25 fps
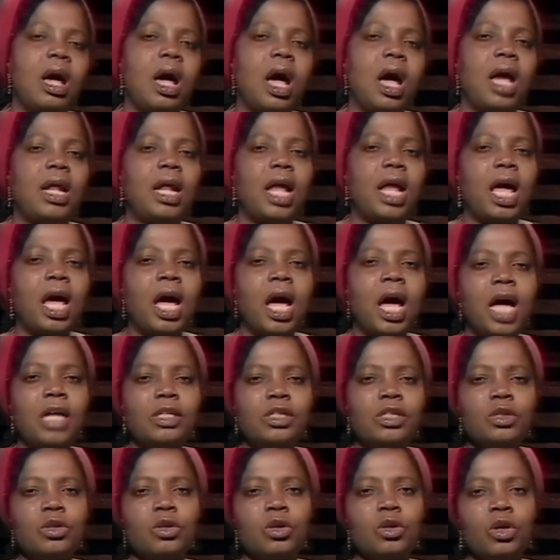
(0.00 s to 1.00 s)
and I
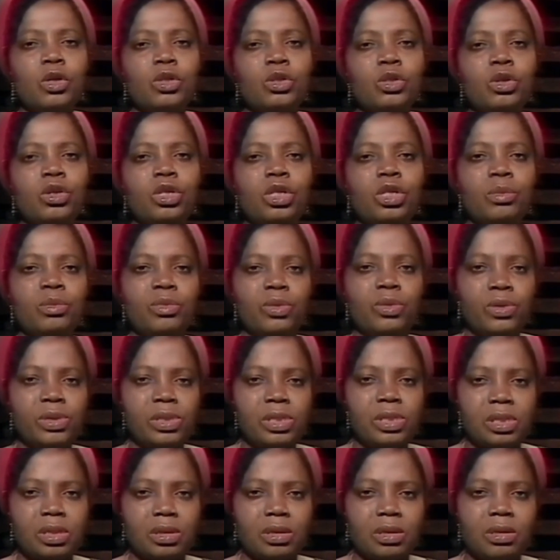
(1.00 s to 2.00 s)
had to go to
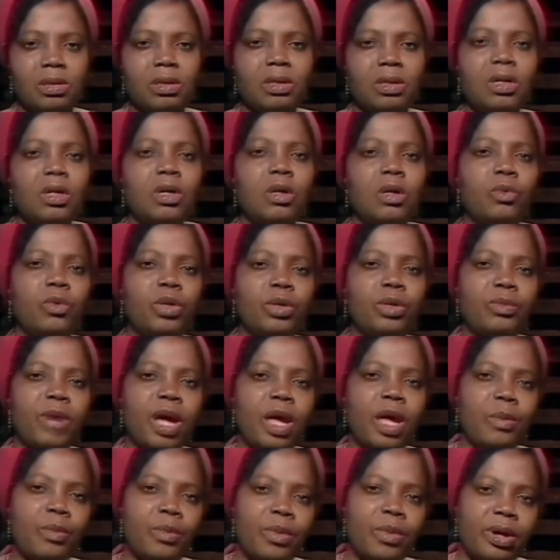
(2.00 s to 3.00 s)
Igbuzor with
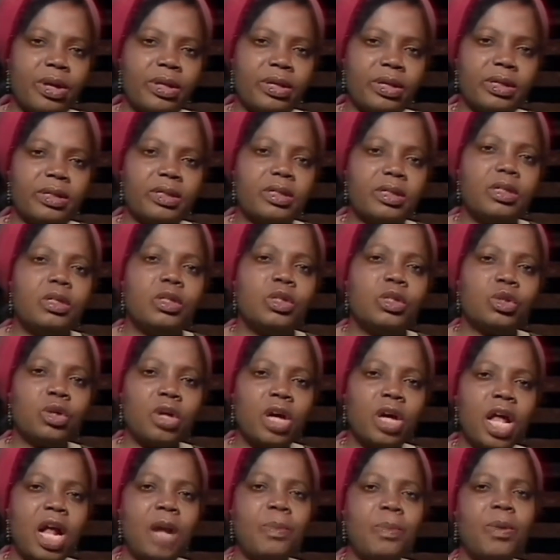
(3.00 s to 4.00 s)
my mother to
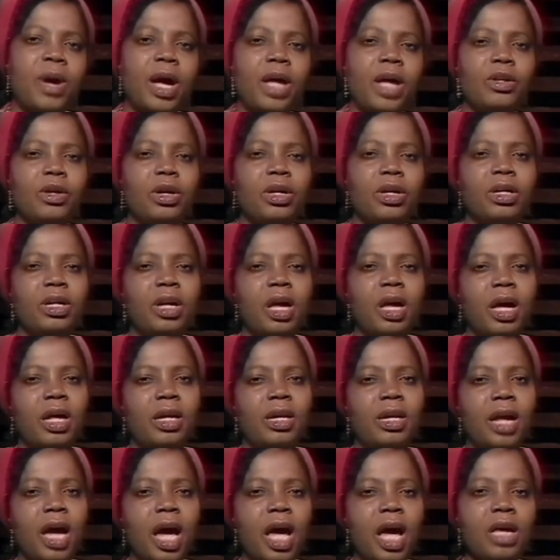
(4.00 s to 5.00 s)
help her during her
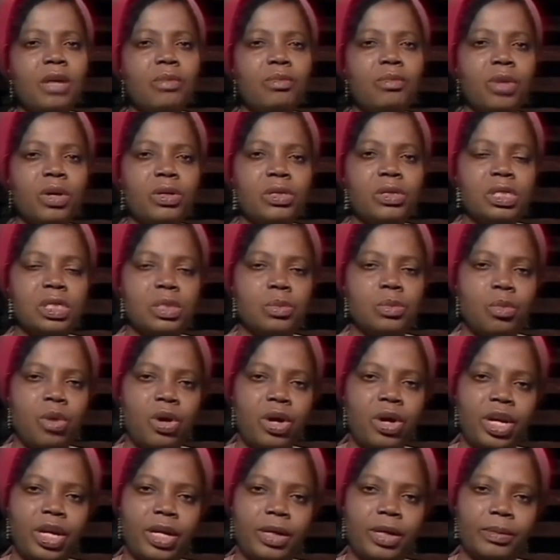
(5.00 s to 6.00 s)
9 months
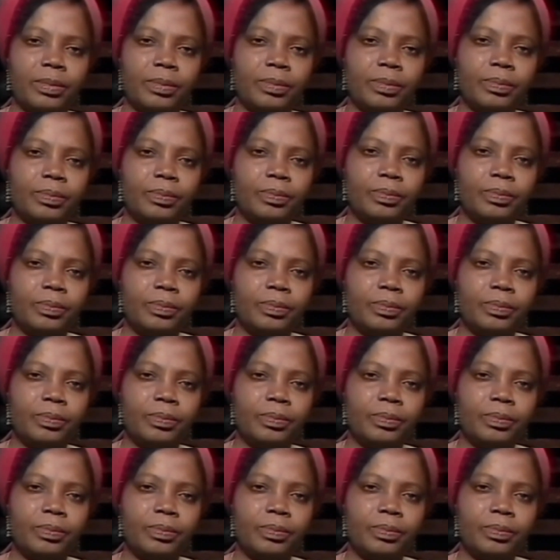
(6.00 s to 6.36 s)
mourning.